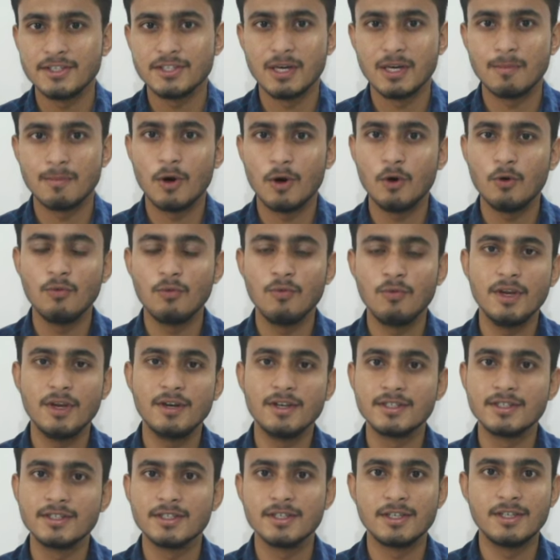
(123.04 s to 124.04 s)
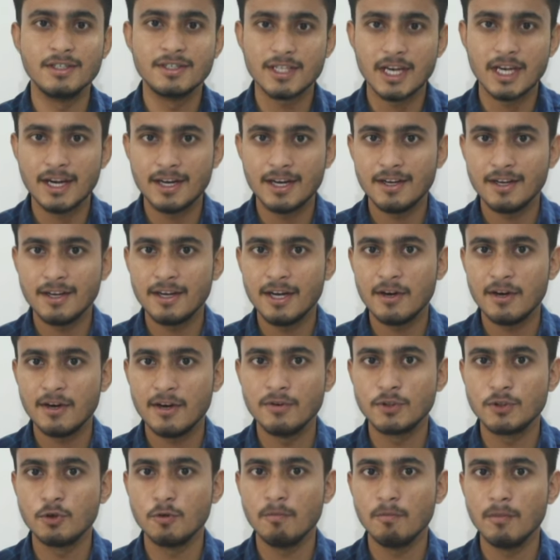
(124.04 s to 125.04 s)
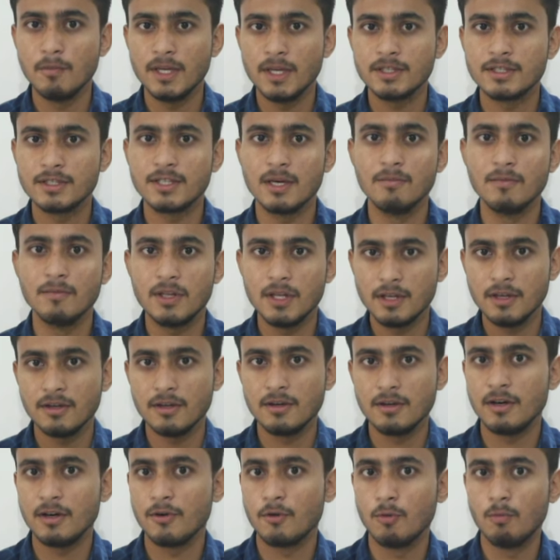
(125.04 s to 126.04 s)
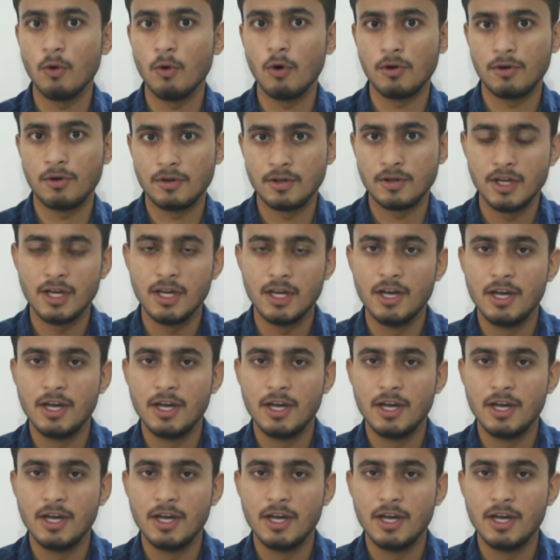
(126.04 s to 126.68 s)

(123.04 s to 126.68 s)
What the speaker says: and somehow we decided that we should make something a robot.